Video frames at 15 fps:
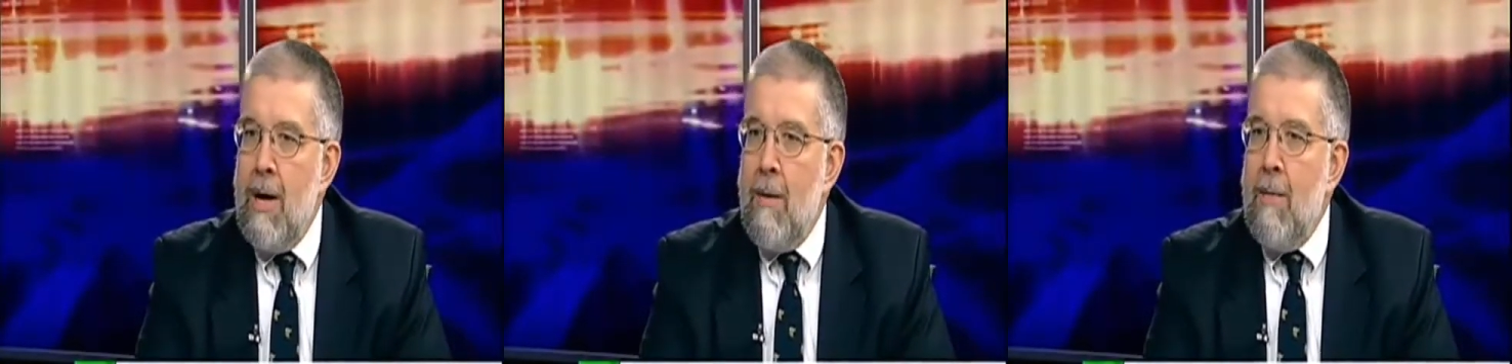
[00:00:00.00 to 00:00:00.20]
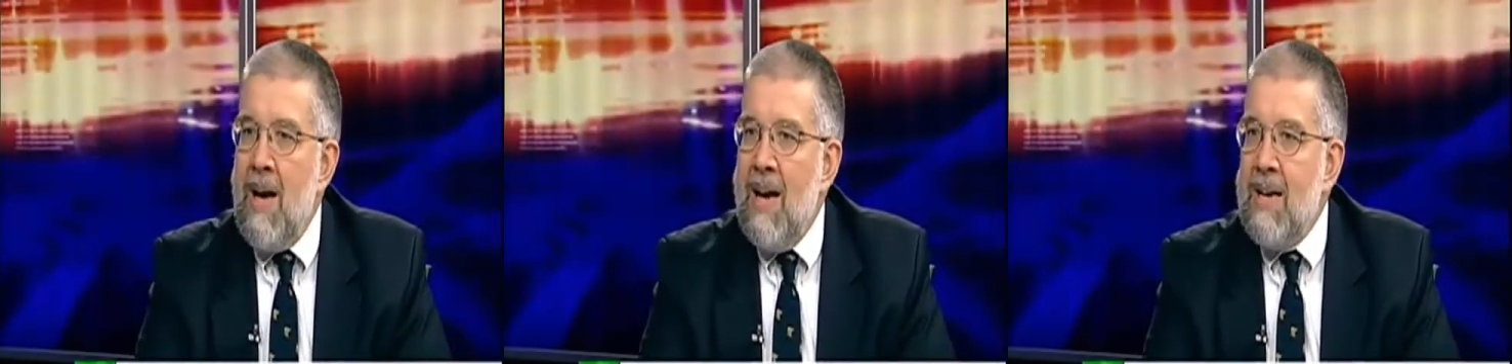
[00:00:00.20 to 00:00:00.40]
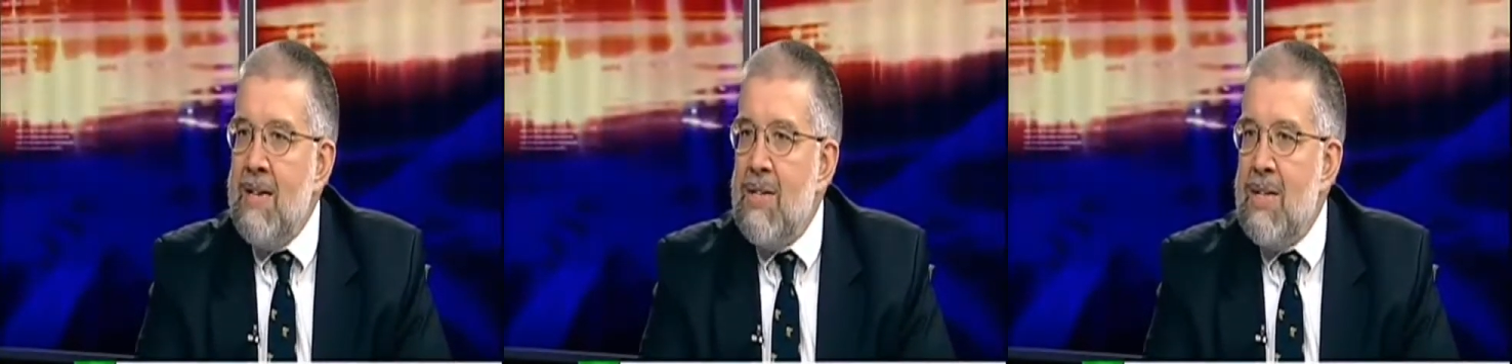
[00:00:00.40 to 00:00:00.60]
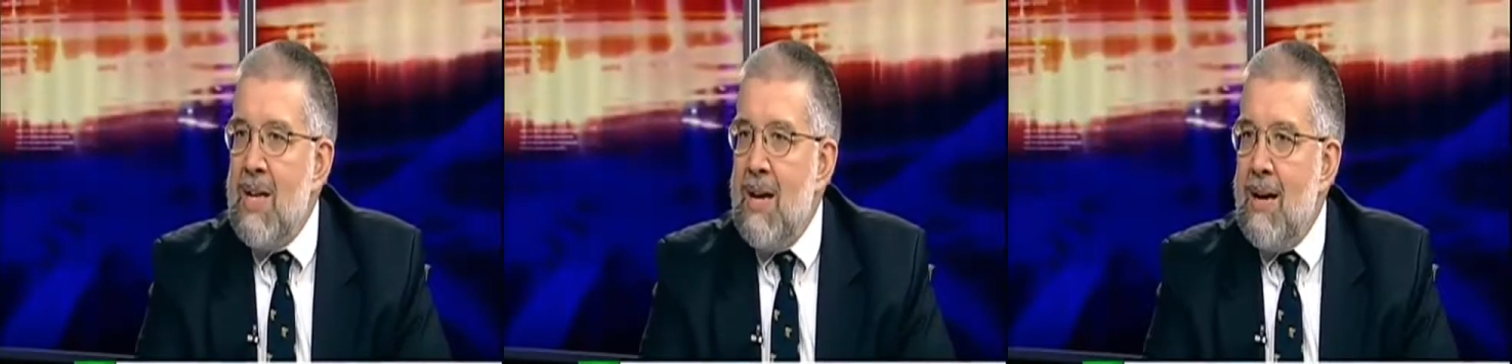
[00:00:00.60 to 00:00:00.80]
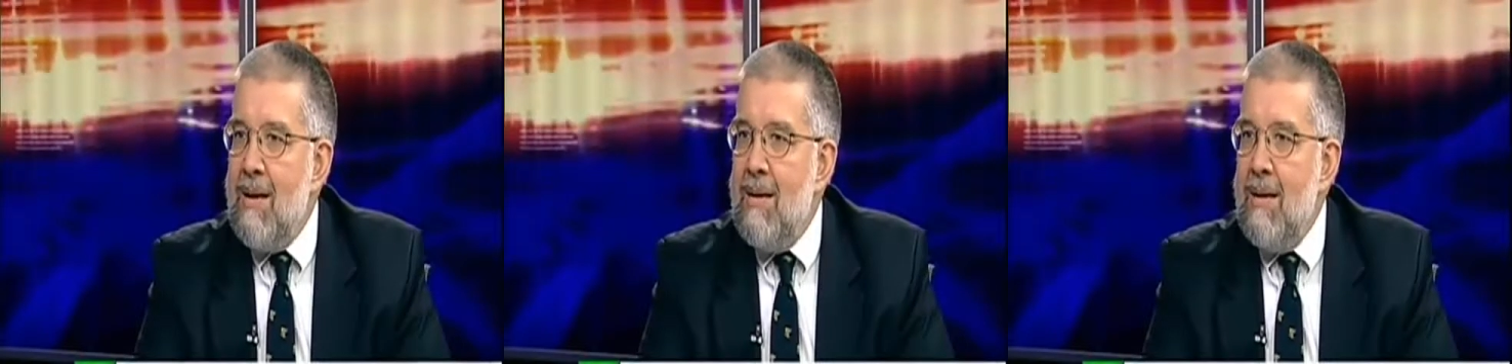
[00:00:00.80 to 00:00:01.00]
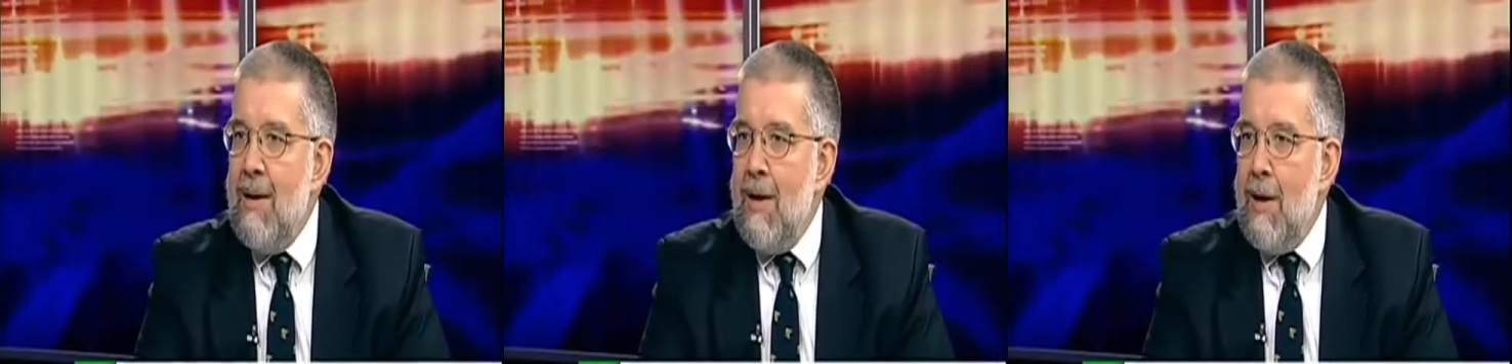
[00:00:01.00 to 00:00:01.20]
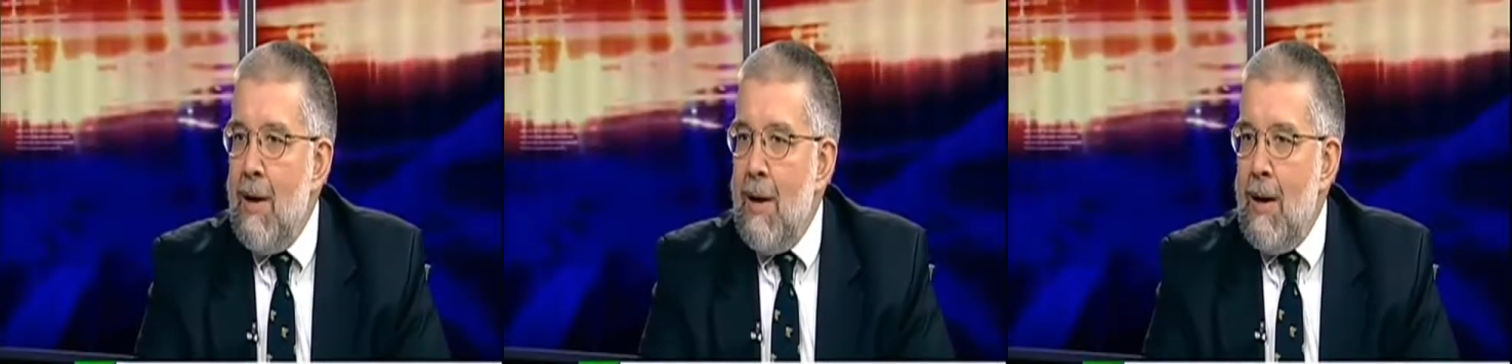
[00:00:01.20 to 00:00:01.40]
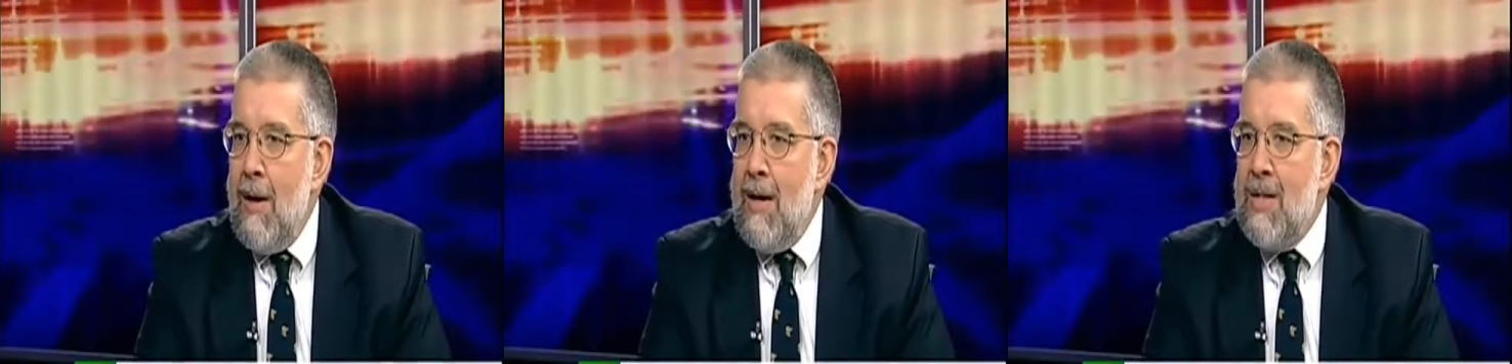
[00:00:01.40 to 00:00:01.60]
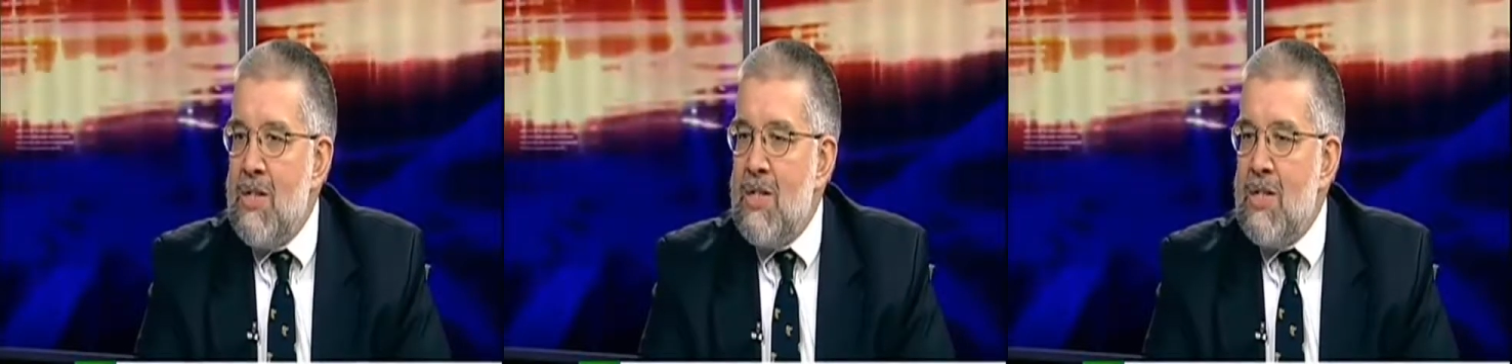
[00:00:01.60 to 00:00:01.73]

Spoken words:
Pakistan is